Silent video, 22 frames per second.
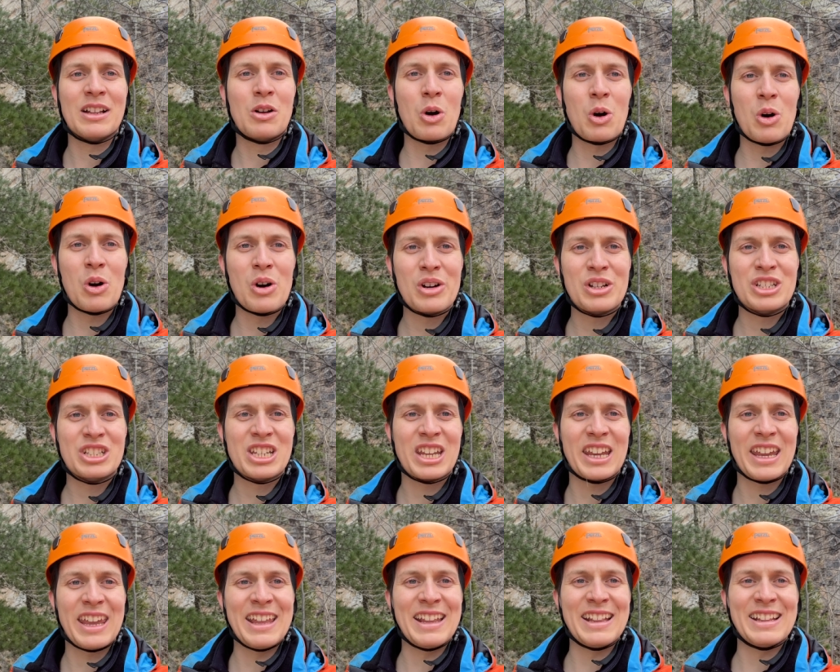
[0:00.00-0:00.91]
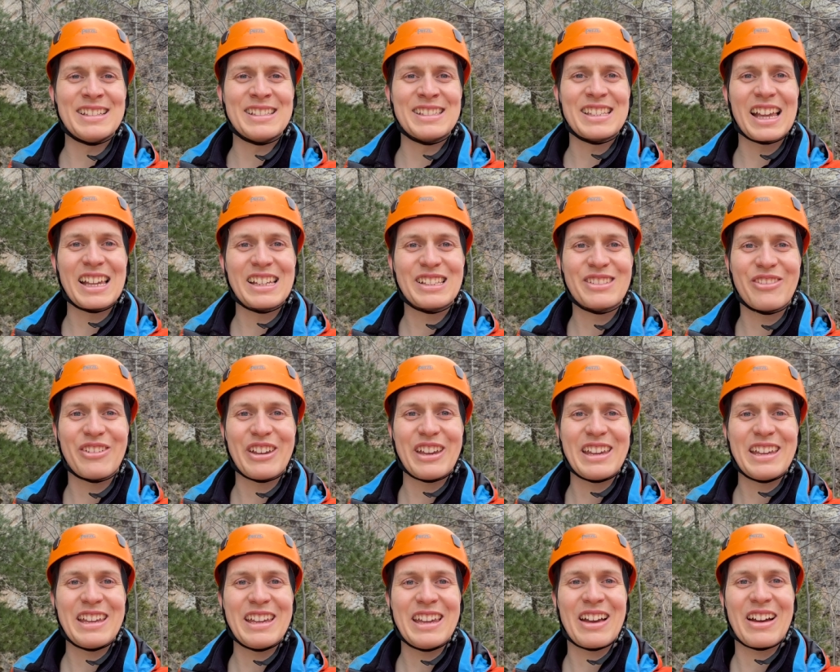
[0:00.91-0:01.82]
Gorge in
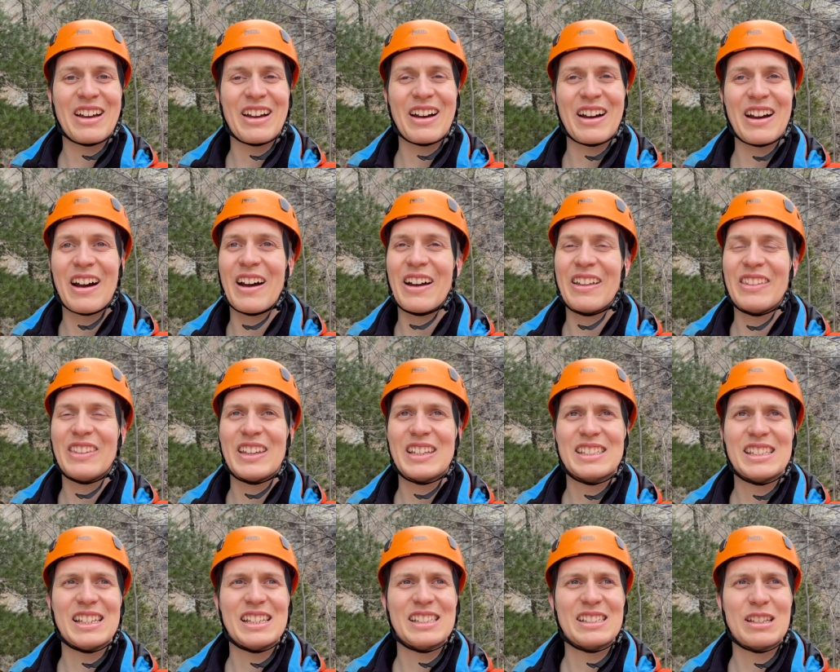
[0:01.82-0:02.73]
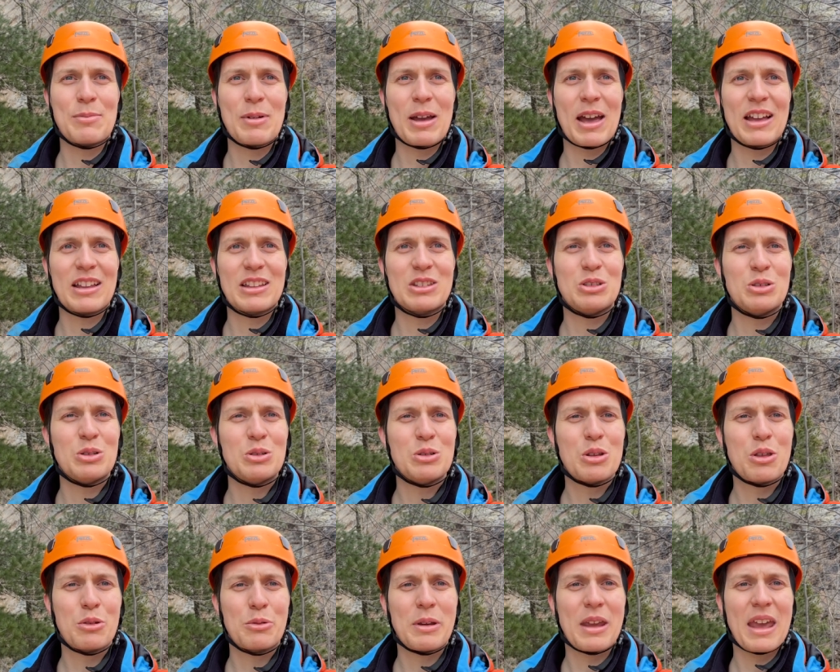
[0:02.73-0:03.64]
Saas-Fee. Uh, this is about
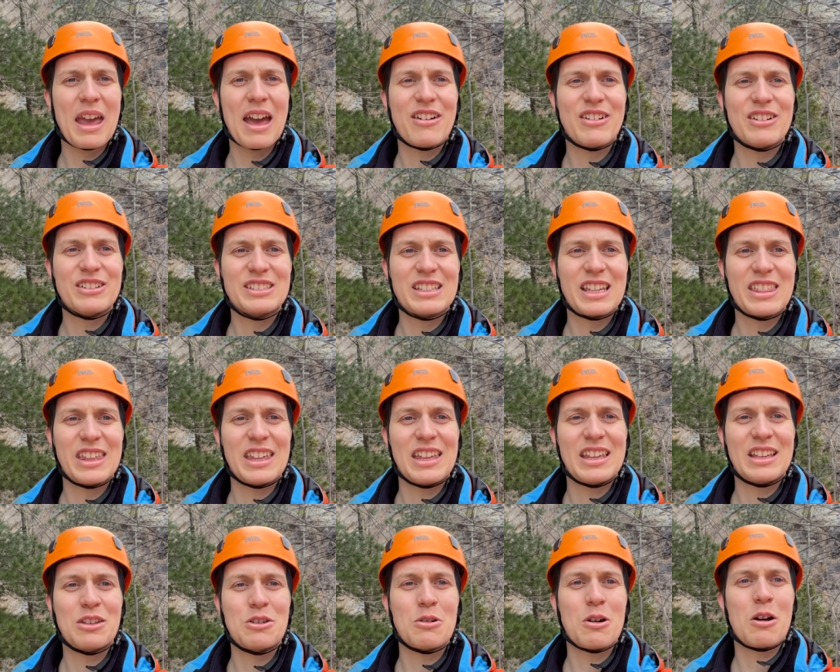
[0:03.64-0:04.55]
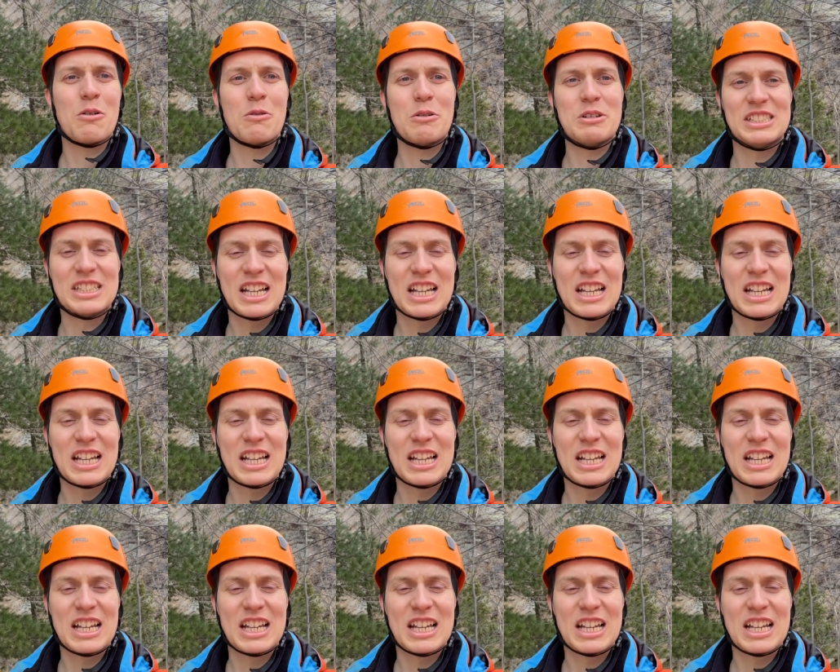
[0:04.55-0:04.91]
two, three hours, I think. You are with